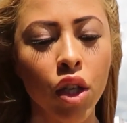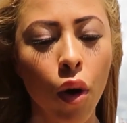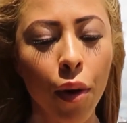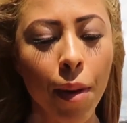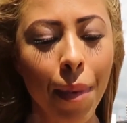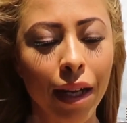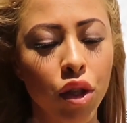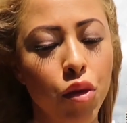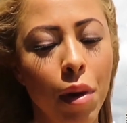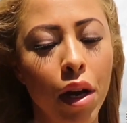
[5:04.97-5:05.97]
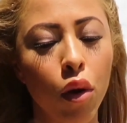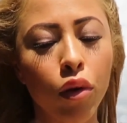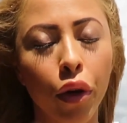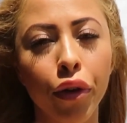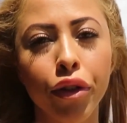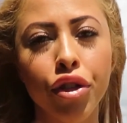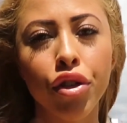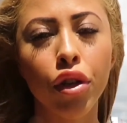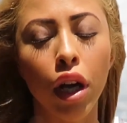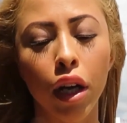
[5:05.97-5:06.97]
So I went back to my old
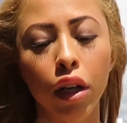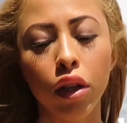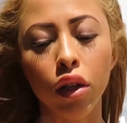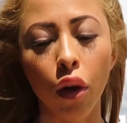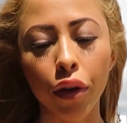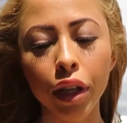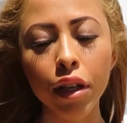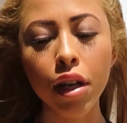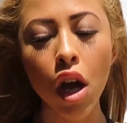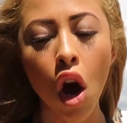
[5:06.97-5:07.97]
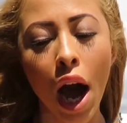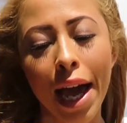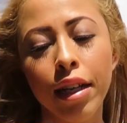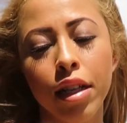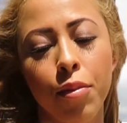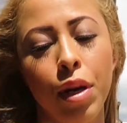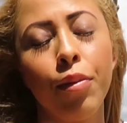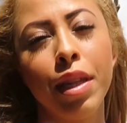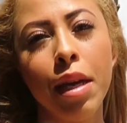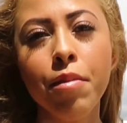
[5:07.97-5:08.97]
coach, Logan. I hadn't done a
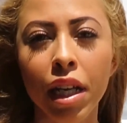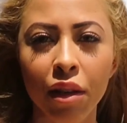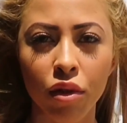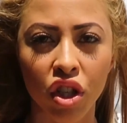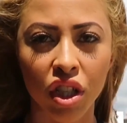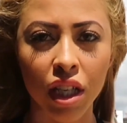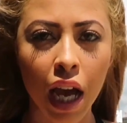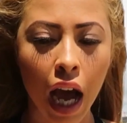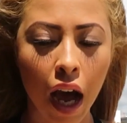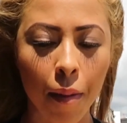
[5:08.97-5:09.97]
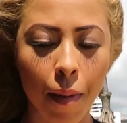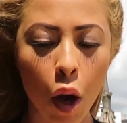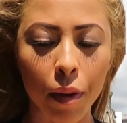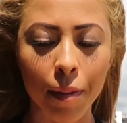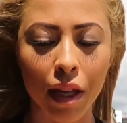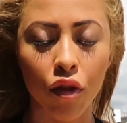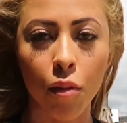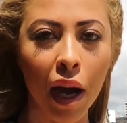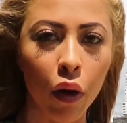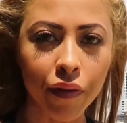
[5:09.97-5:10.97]
prep with him, but he was just helping me
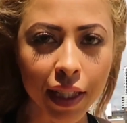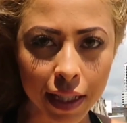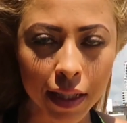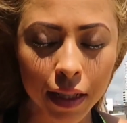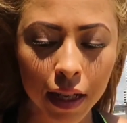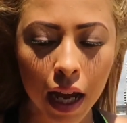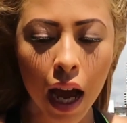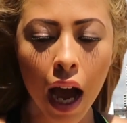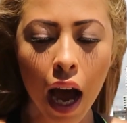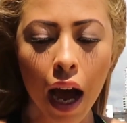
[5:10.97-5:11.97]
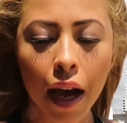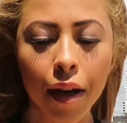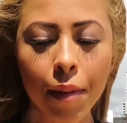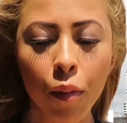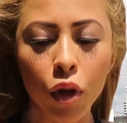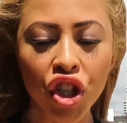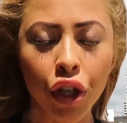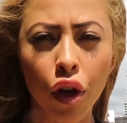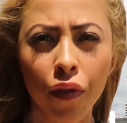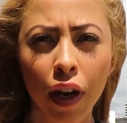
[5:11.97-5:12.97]
through my off season and
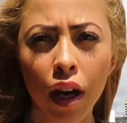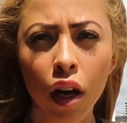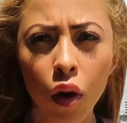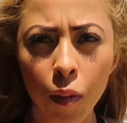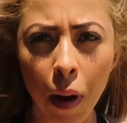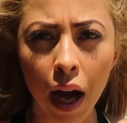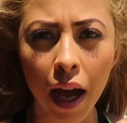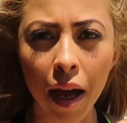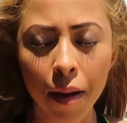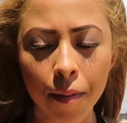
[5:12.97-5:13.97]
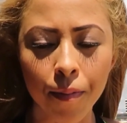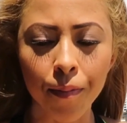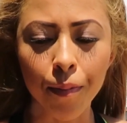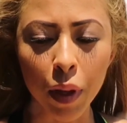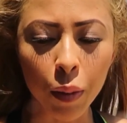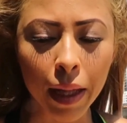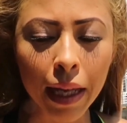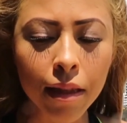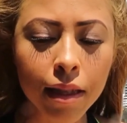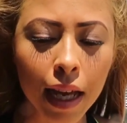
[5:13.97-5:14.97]
watching over my meal
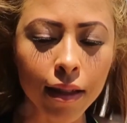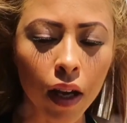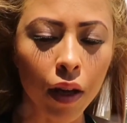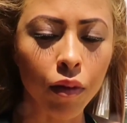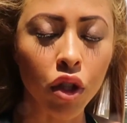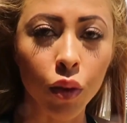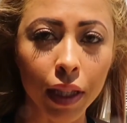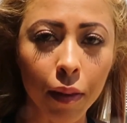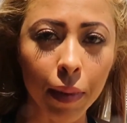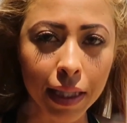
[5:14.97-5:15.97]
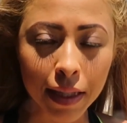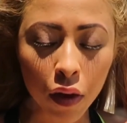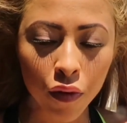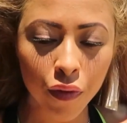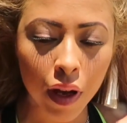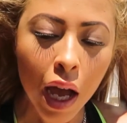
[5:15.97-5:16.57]
plans as I was doing them myself.